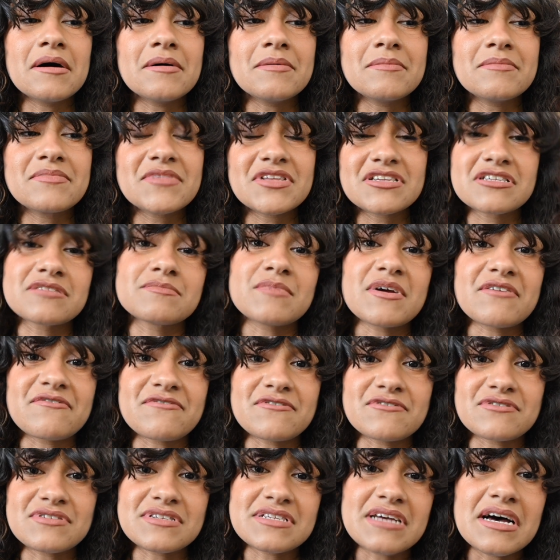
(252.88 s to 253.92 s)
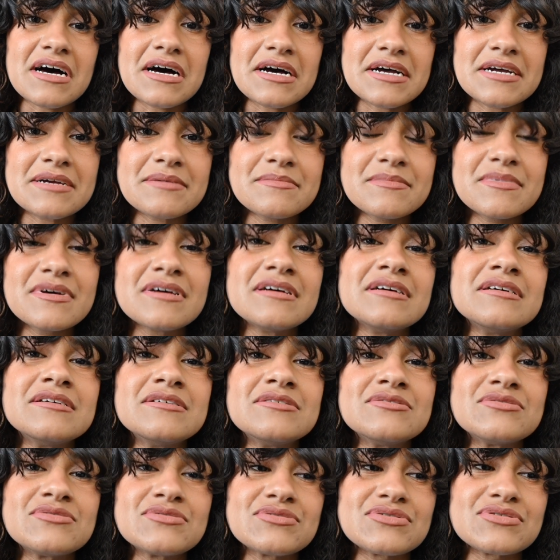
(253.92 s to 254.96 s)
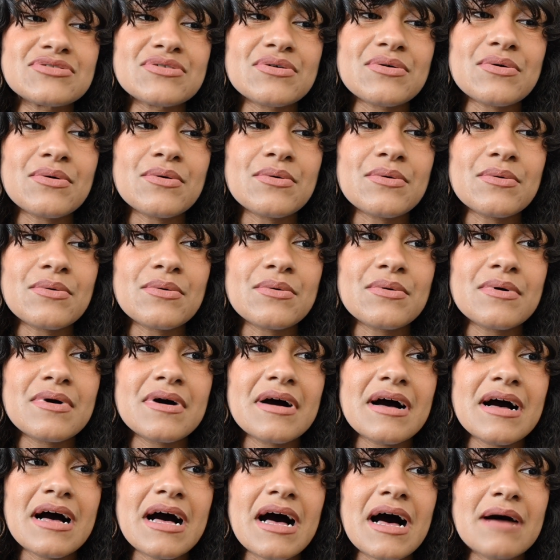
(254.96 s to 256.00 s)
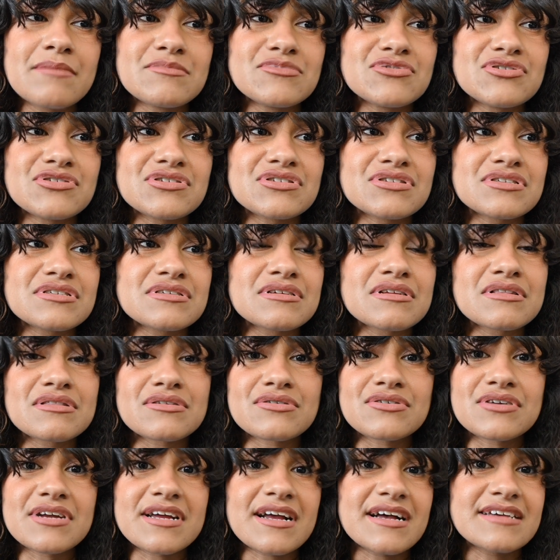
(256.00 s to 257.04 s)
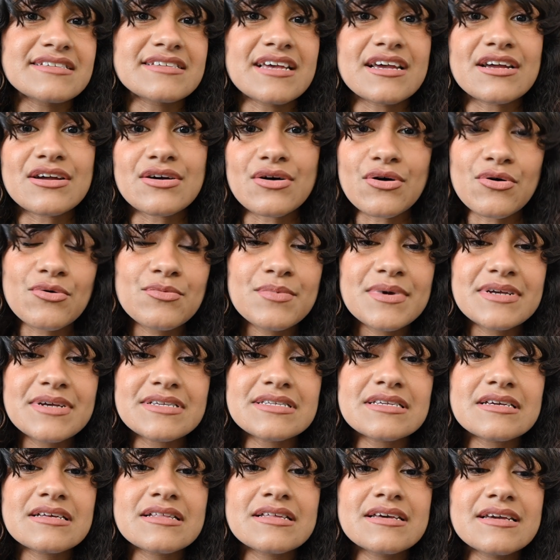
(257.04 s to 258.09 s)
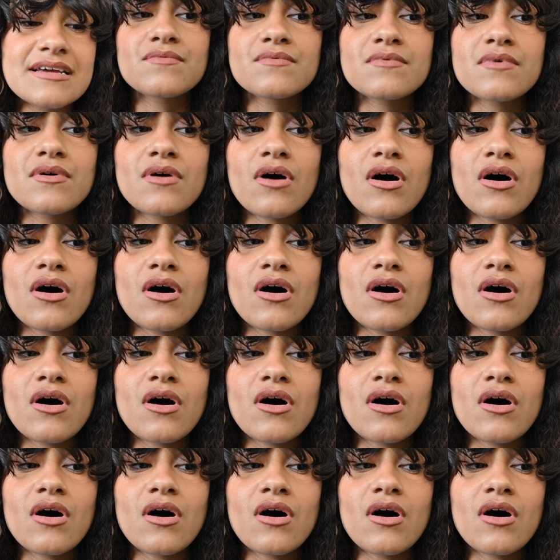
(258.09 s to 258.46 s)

This is my first time, so I'm just learning as I go, basically.